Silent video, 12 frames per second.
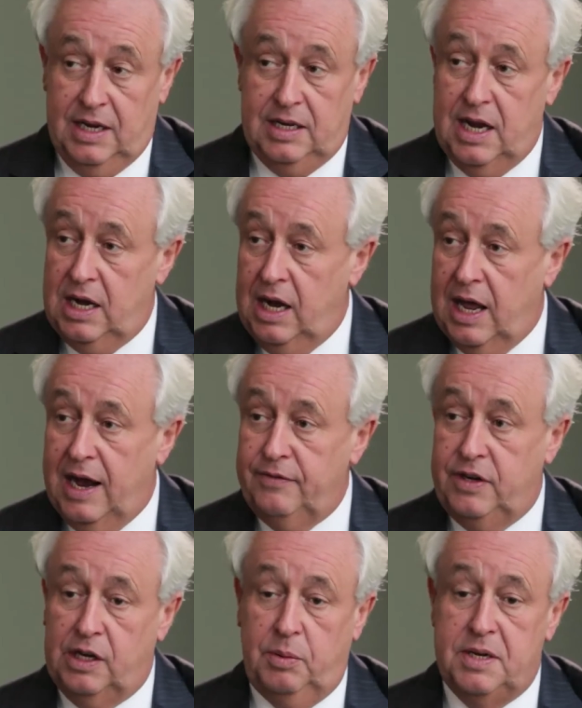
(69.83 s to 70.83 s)
their daily
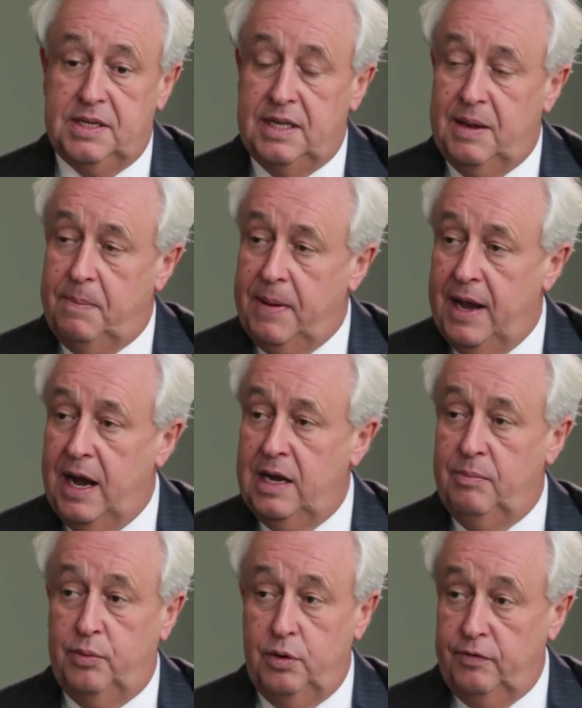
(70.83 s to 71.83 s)
life, decreasing the pain,
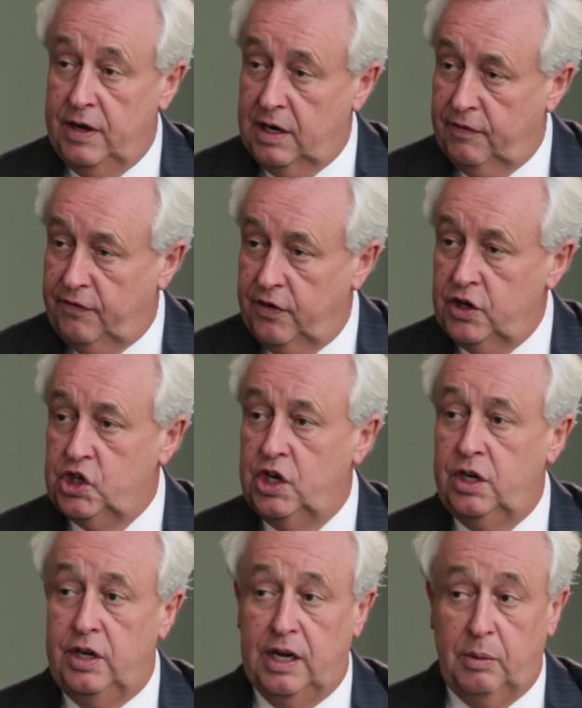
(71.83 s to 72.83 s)
improving their
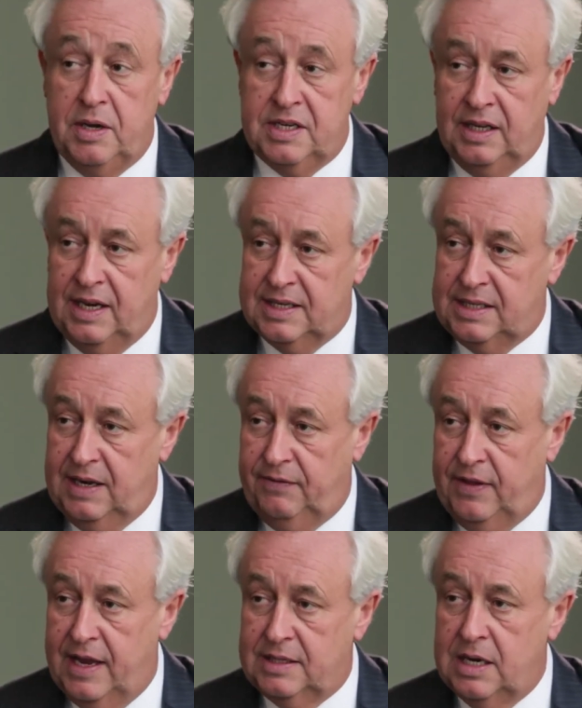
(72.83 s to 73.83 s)
function, decreasing their
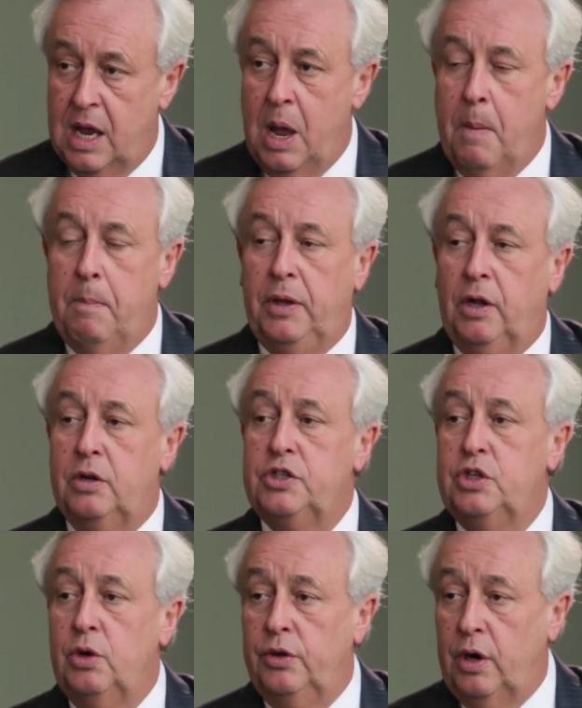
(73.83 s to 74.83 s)
stiffness, but
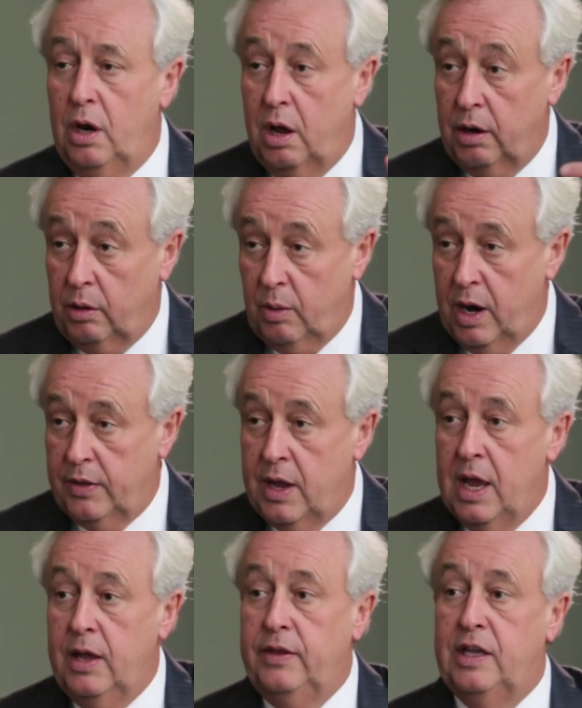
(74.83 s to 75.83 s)
also on the long run,
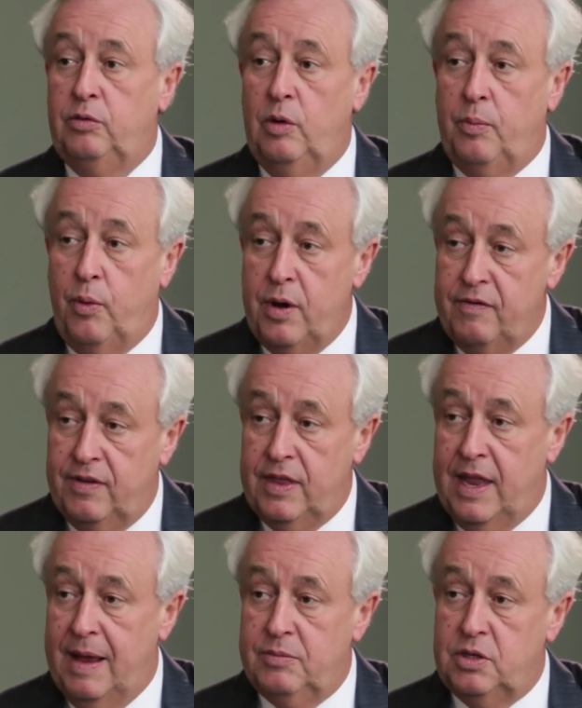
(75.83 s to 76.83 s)
that will
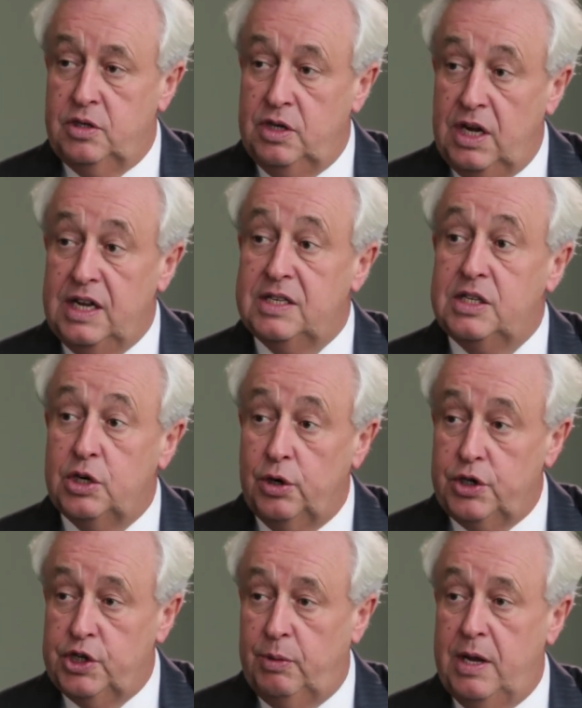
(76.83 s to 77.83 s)
prevent them to need
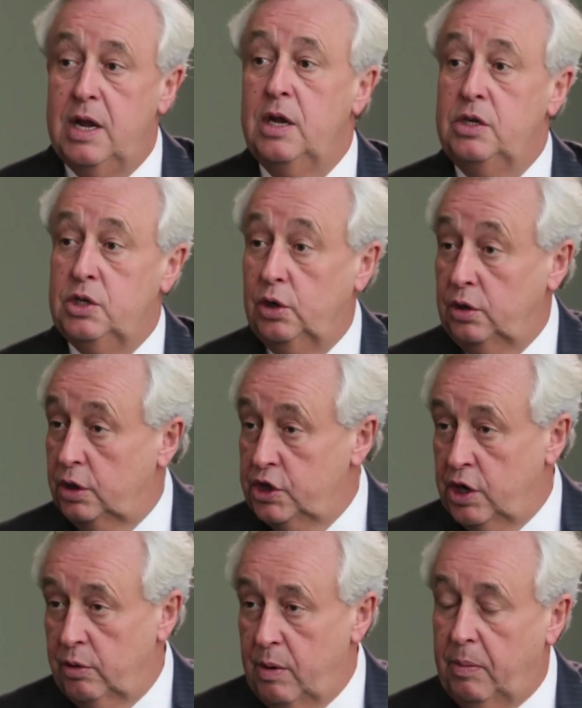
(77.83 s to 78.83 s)
surgery, total
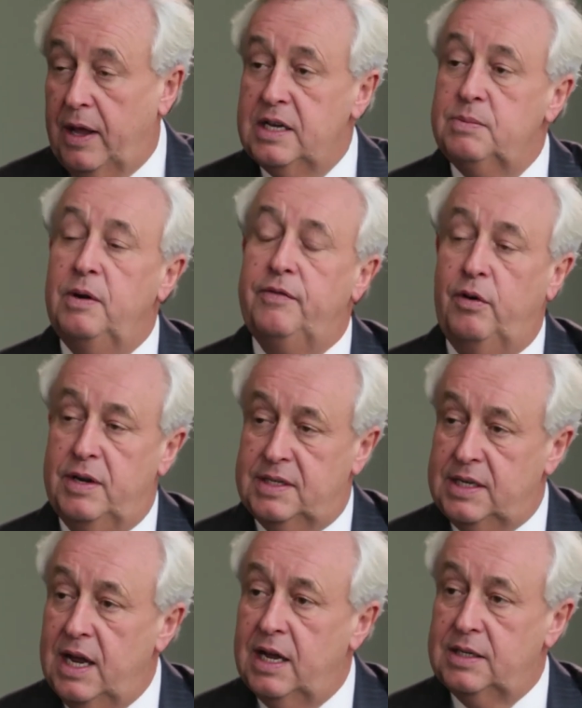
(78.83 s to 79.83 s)
joint replacement, for
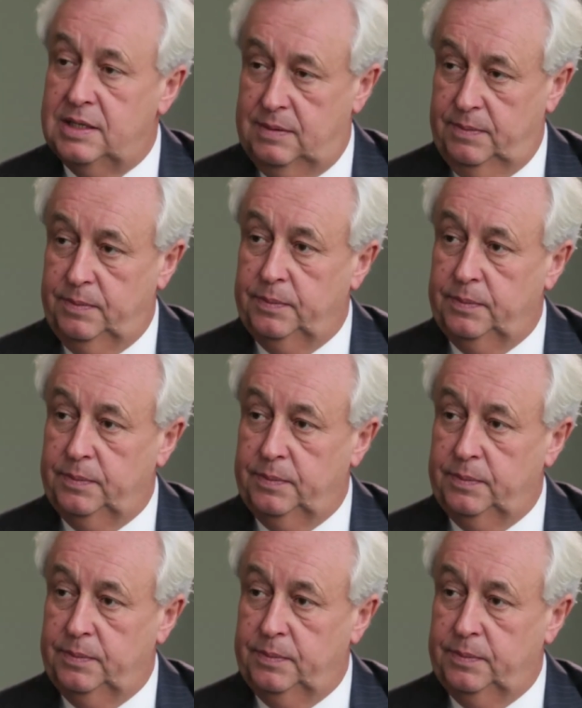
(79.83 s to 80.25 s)
instance.